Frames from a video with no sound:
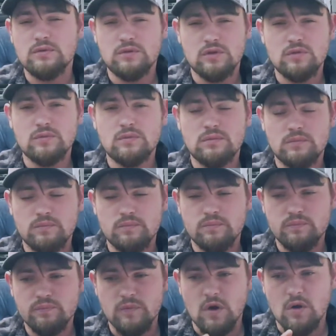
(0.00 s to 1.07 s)
You
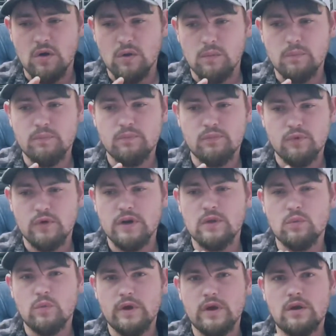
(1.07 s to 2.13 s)
are pretty
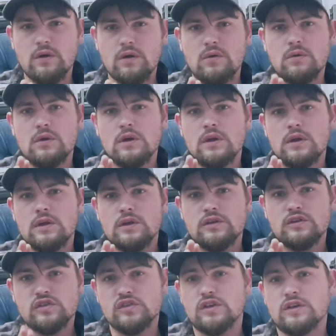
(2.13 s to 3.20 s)
well
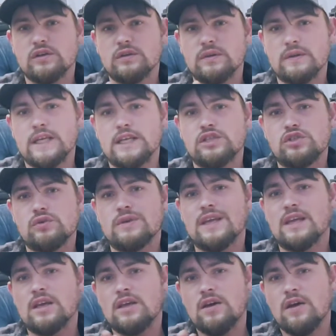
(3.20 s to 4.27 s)
certain that you
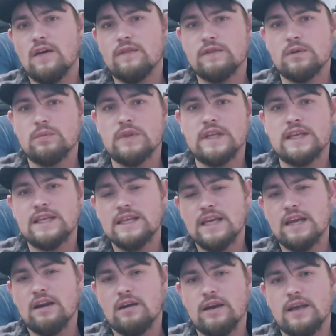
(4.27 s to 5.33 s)
can comfortably
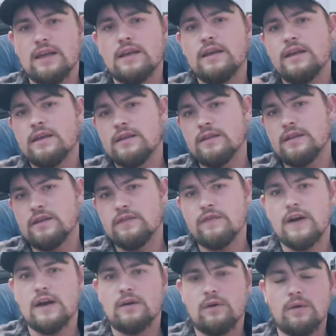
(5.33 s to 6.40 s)
carry this
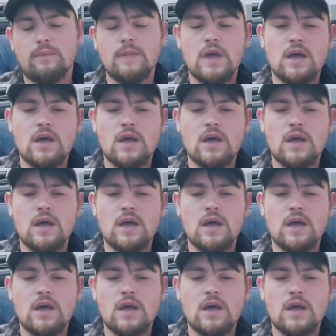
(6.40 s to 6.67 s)
firearm.